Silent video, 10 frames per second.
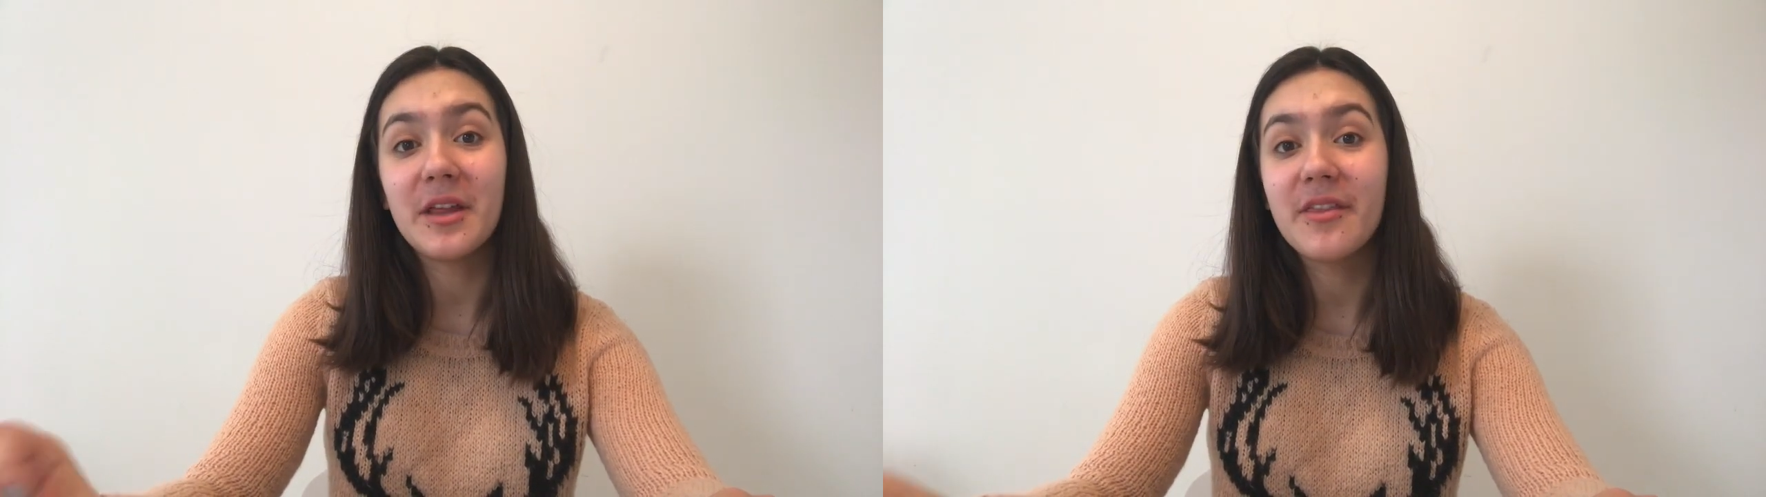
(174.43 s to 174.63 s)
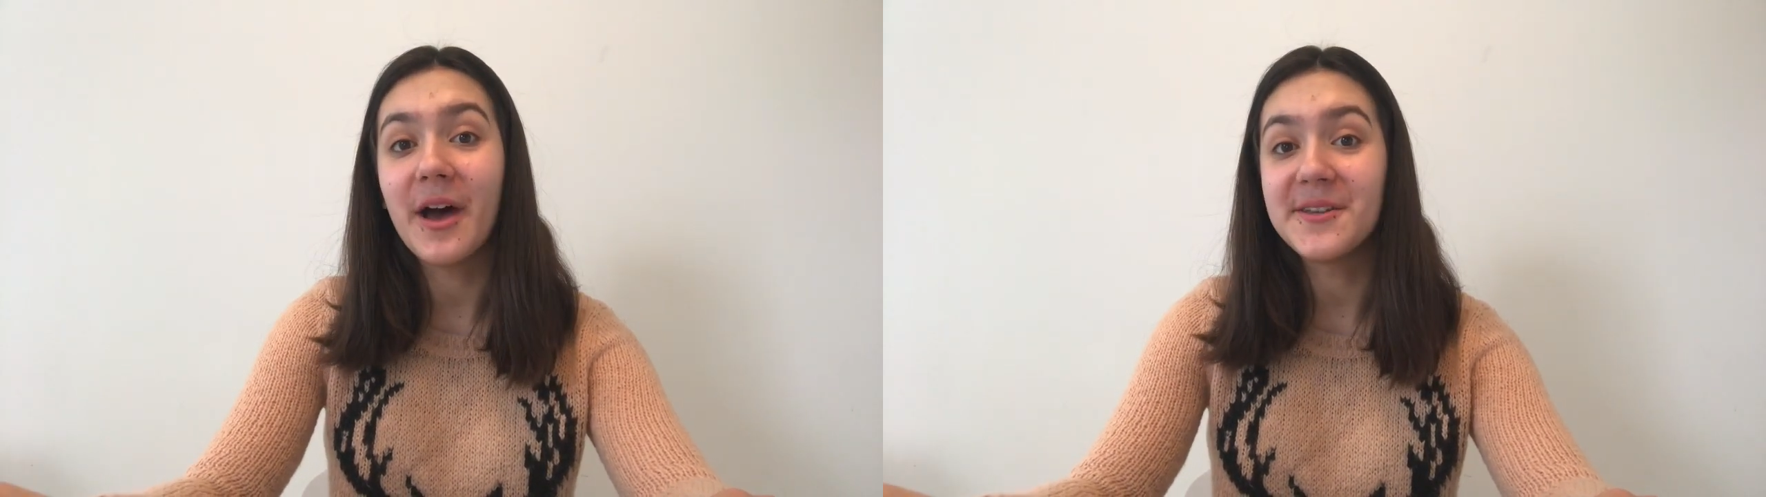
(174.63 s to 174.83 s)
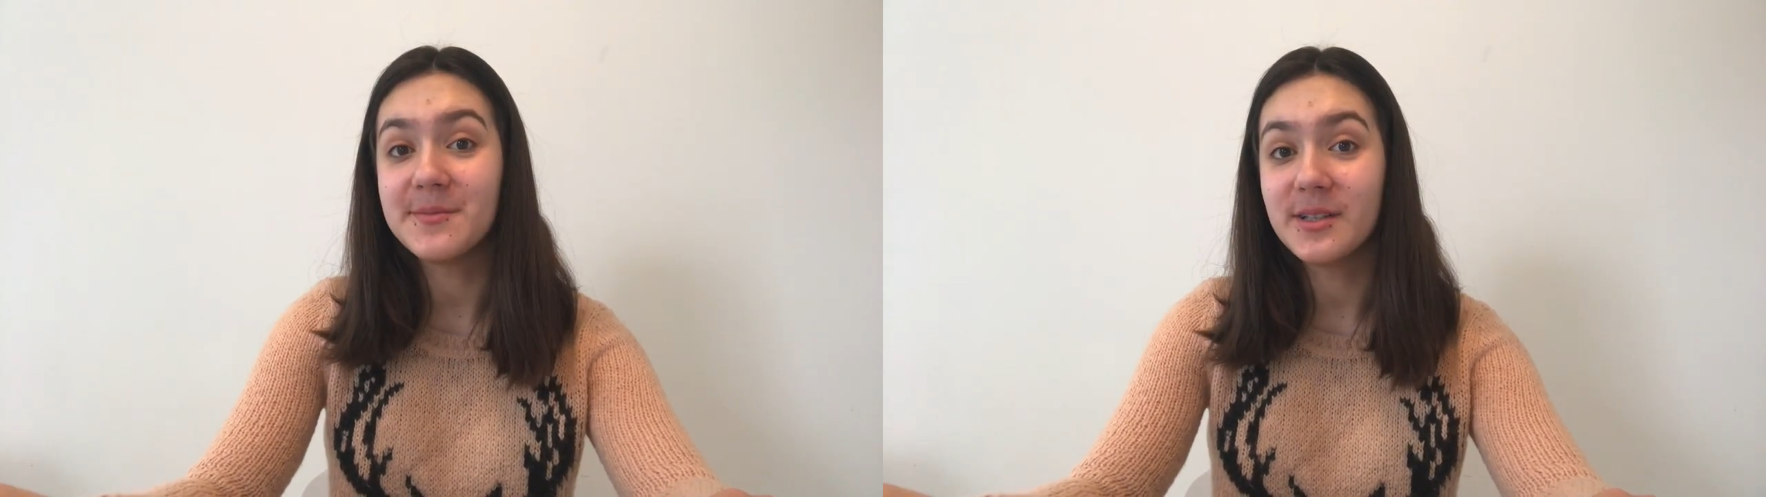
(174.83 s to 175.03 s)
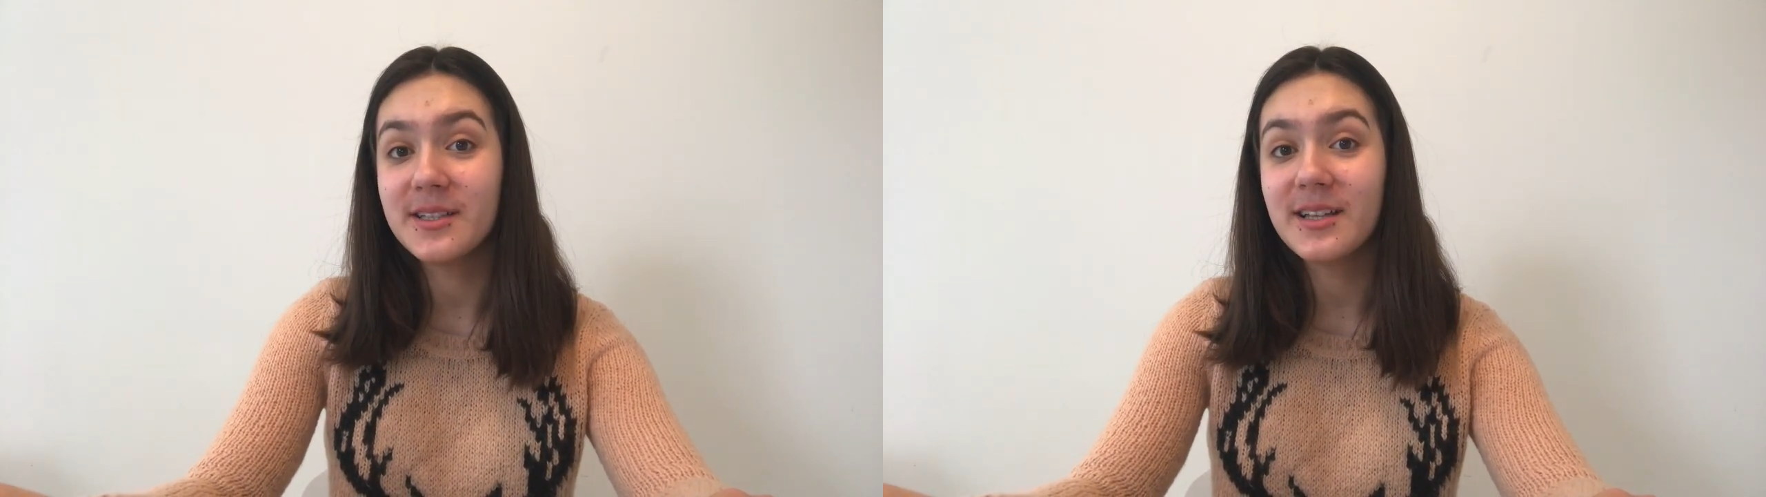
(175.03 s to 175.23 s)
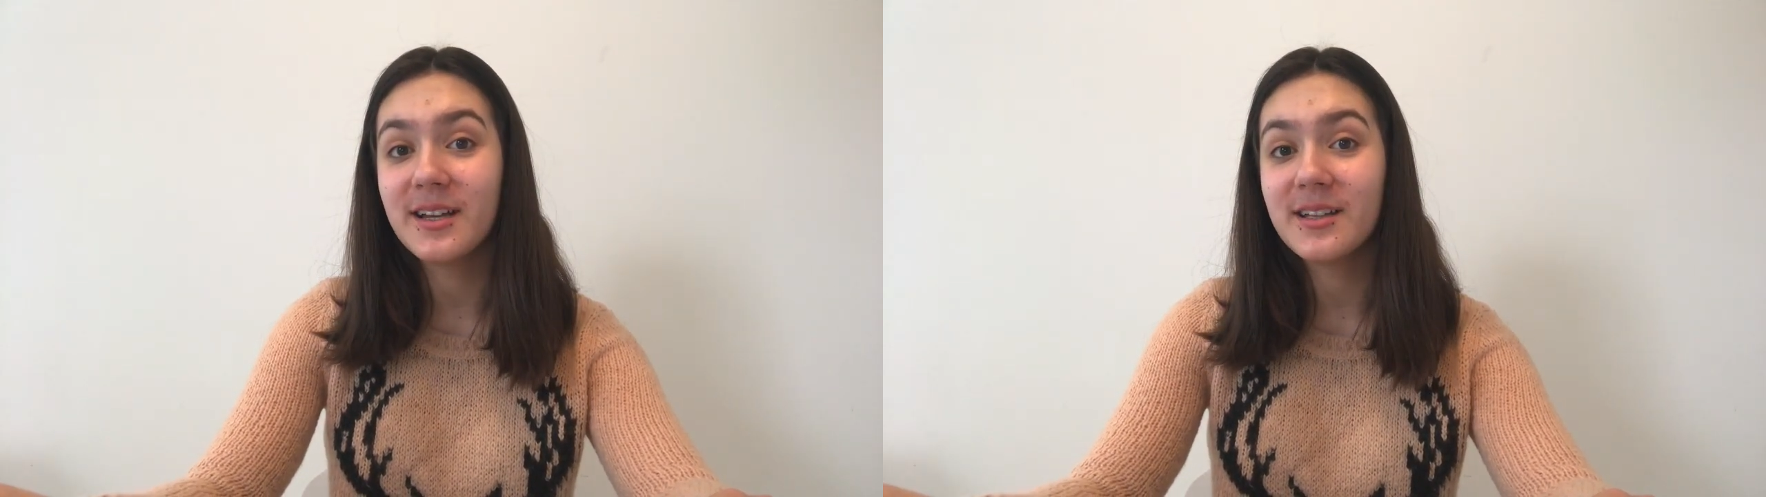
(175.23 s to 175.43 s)
1000
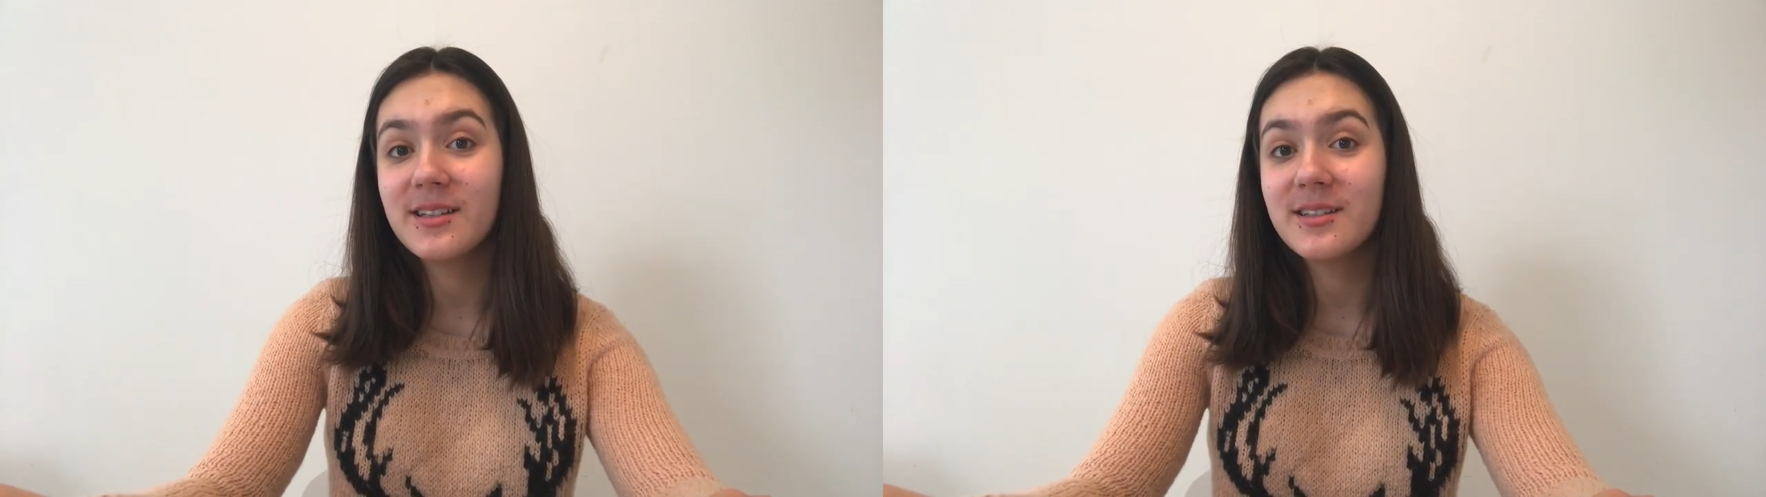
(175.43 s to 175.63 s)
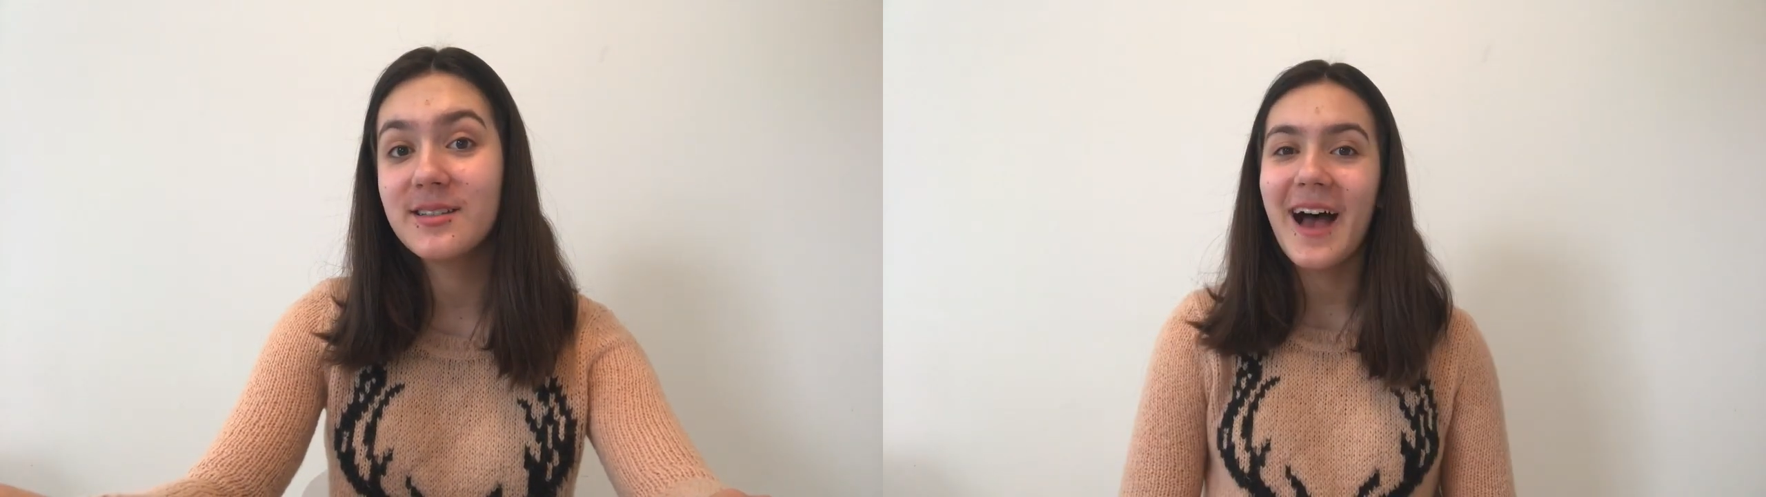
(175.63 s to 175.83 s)
milliseconds.